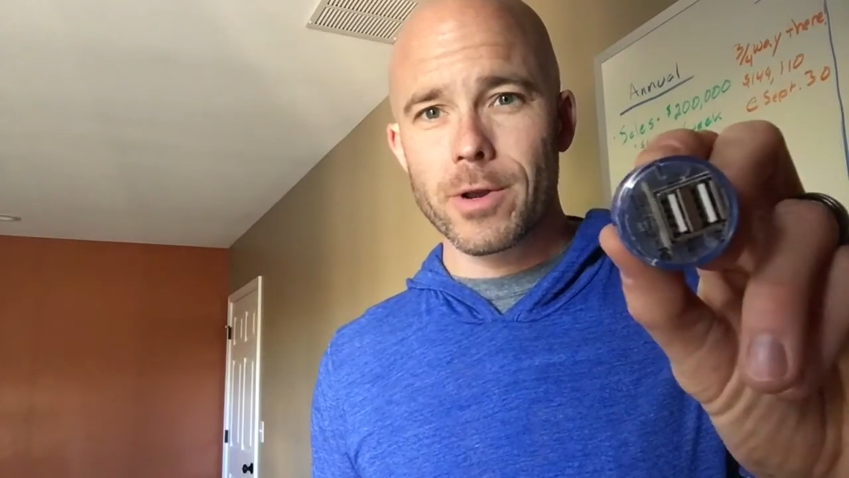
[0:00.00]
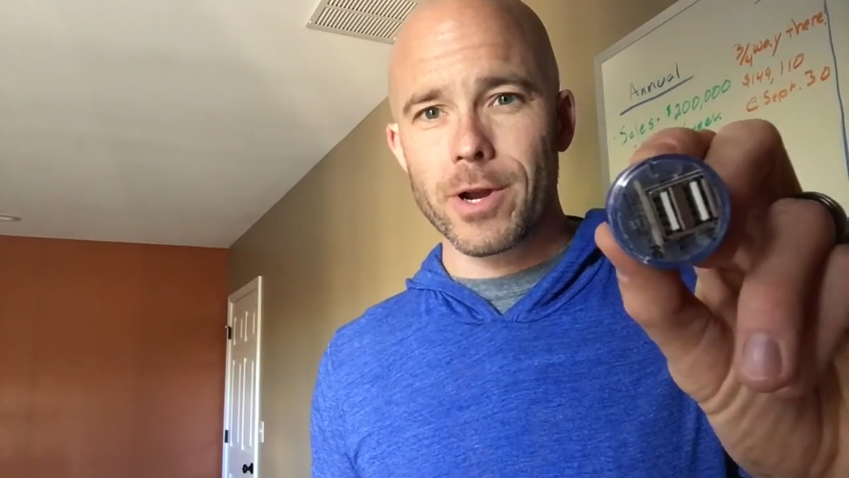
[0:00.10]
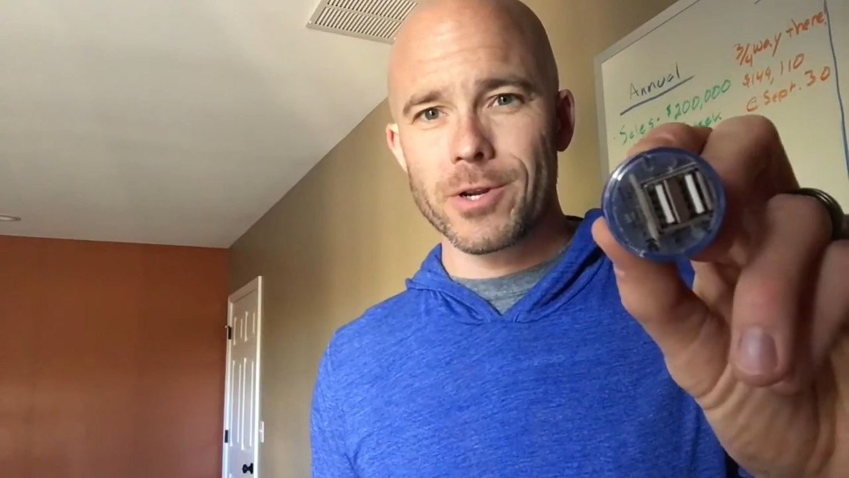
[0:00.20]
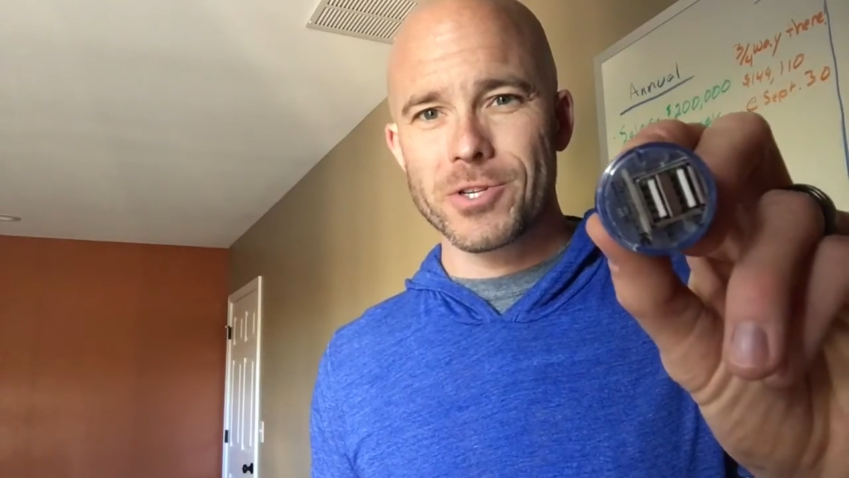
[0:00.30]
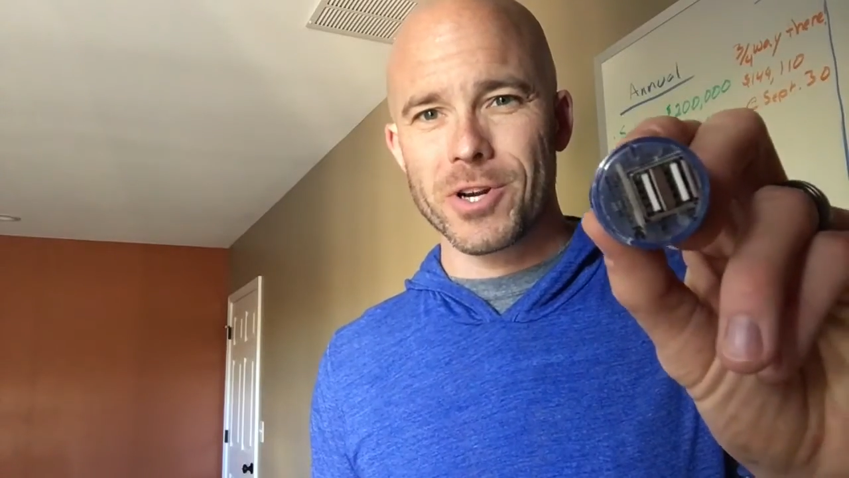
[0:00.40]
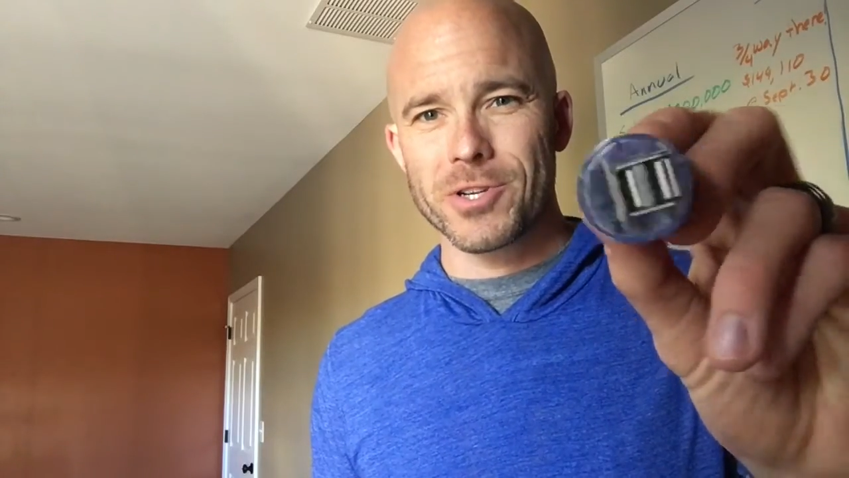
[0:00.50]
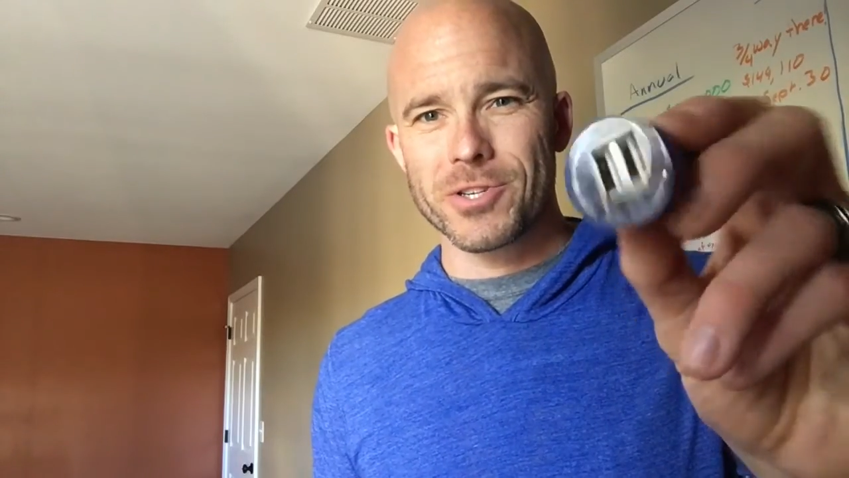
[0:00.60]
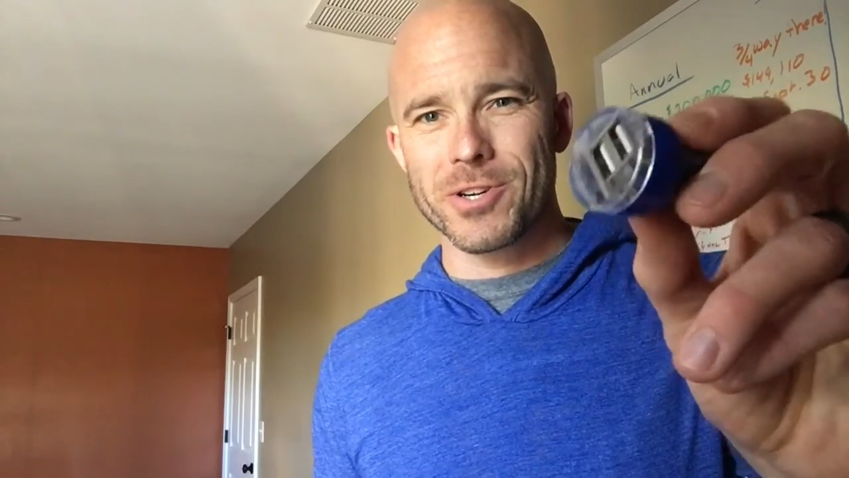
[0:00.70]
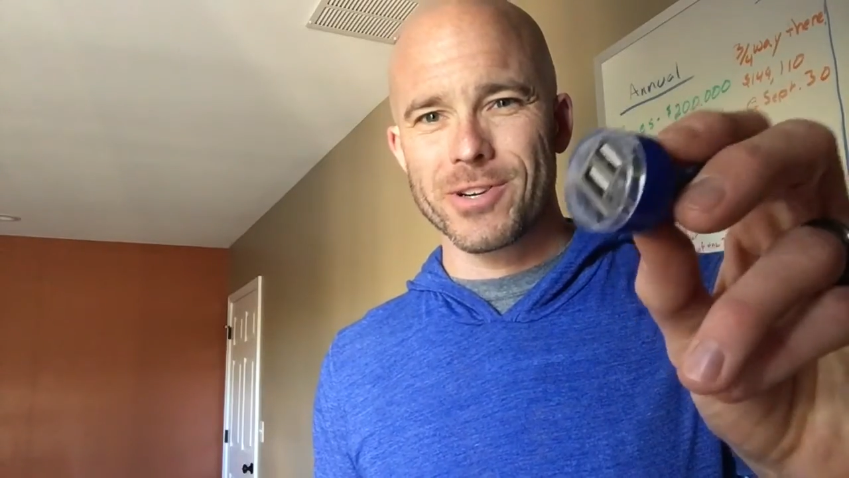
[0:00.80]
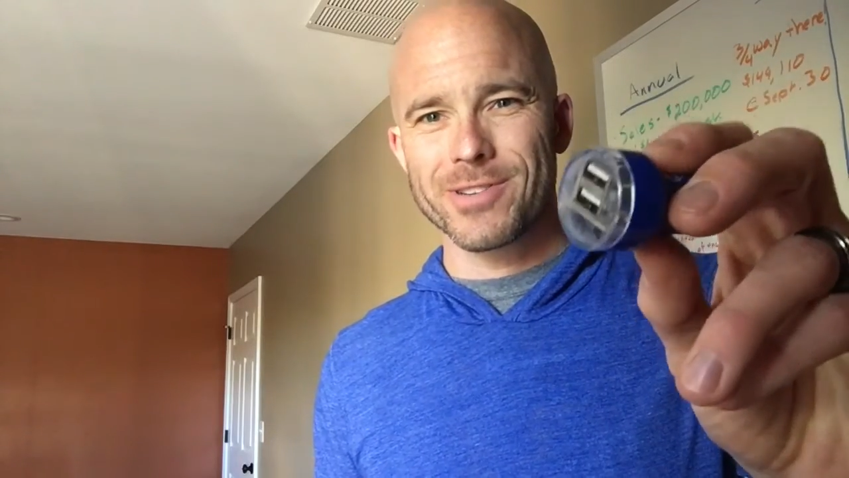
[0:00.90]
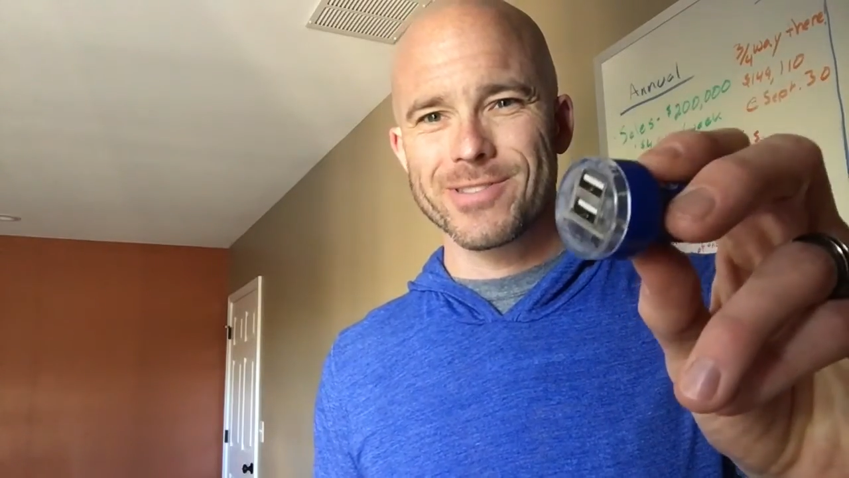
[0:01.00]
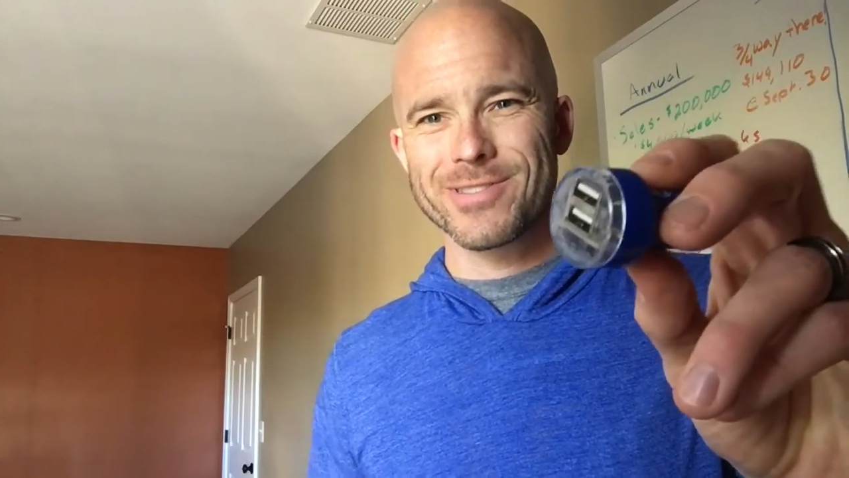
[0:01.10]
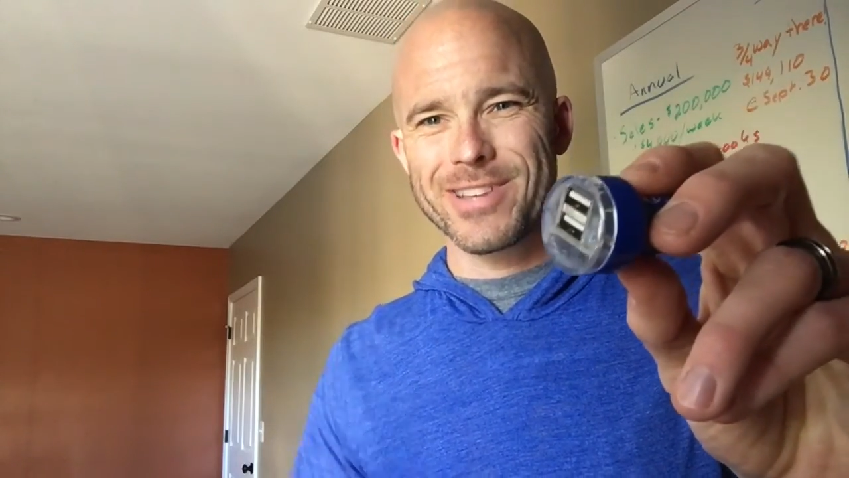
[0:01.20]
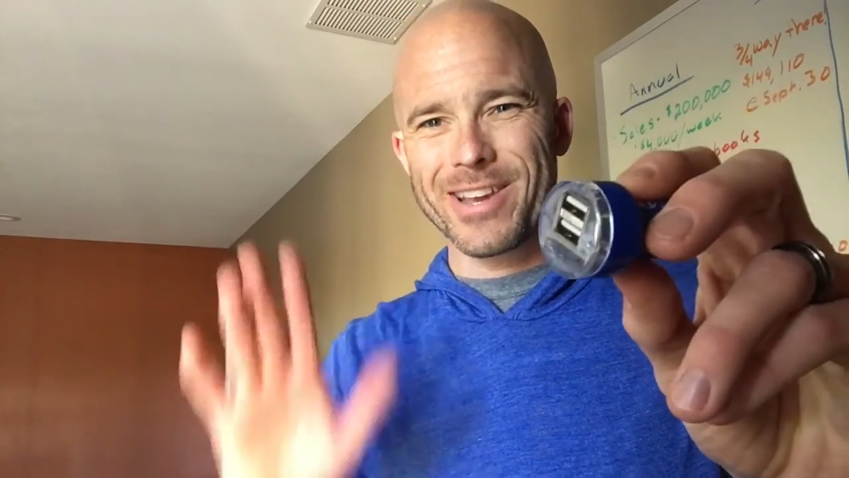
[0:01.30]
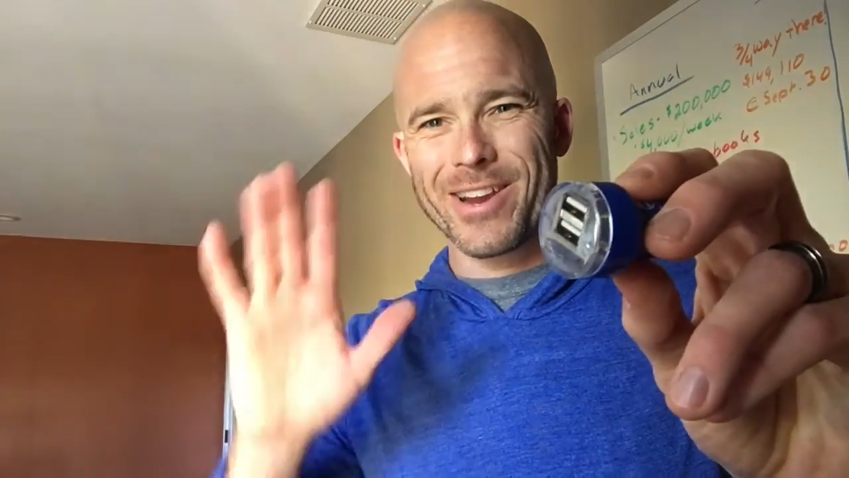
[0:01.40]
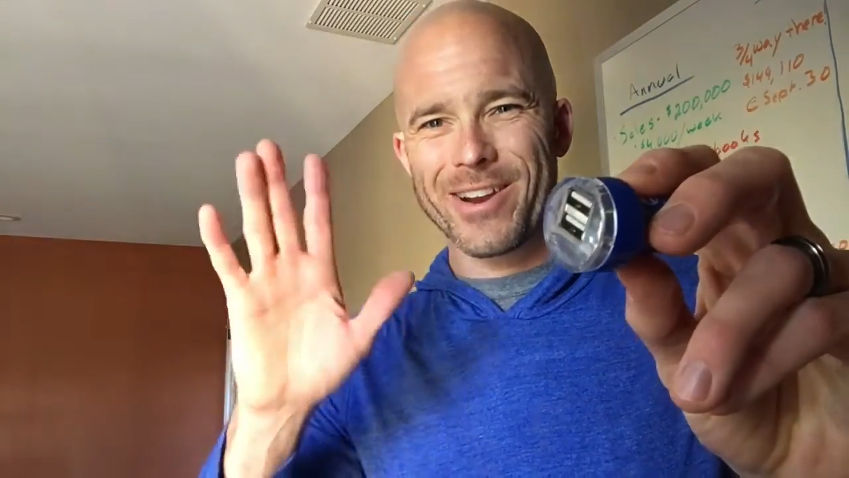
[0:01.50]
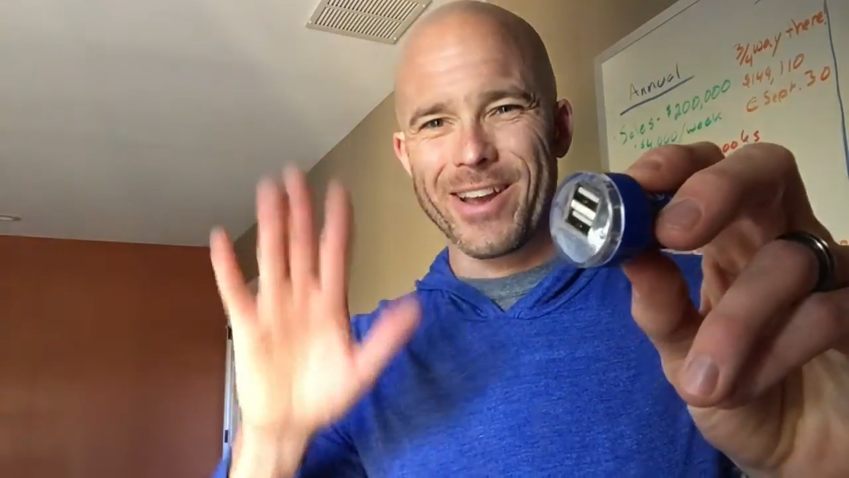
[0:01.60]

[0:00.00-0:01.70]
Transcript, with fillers: Car Charger. Take care,